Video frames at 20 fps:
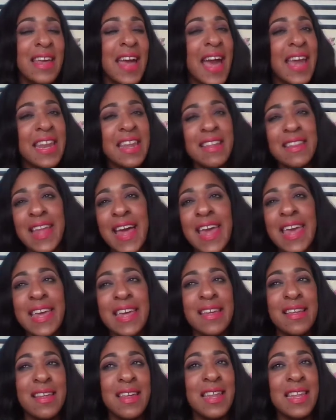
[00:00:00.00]
kind of
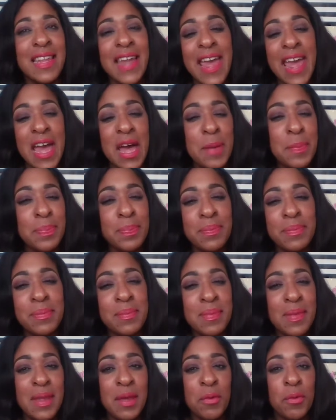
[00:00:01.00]
like
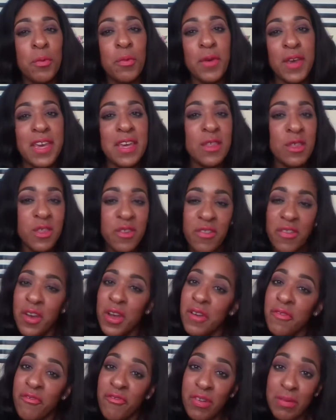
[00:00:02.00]
glam wreath
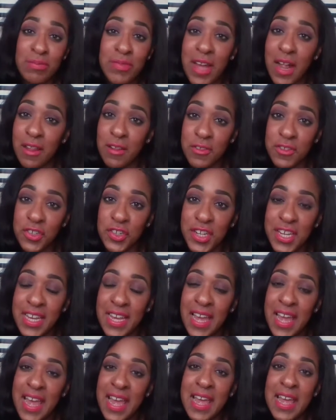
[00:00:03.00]
from Dollar
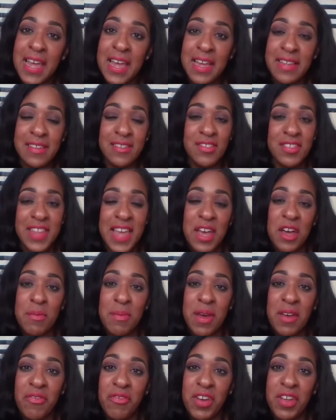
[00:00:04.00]
Tree. So just hang
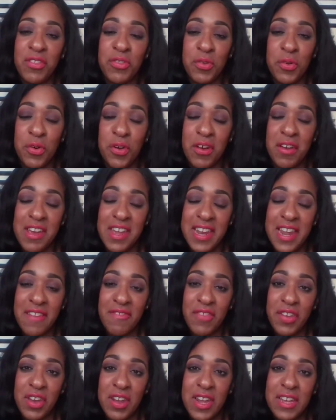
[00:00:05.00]
on my front door and
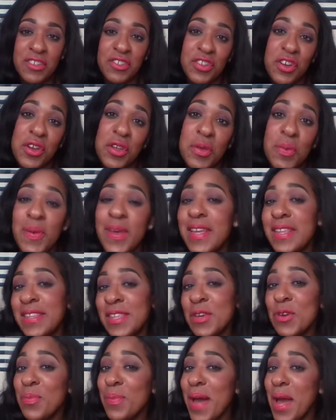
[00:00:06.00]
I figured I'd show you because
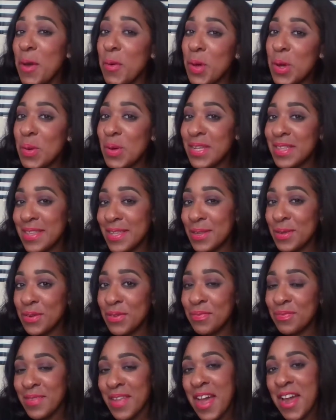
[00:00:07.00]
you might want one
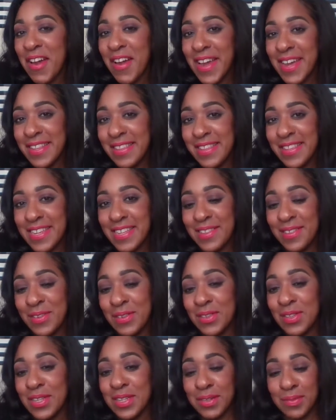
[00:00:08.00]
too. All right, stay
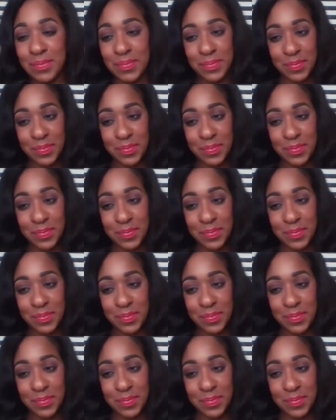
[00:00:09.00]
tuned.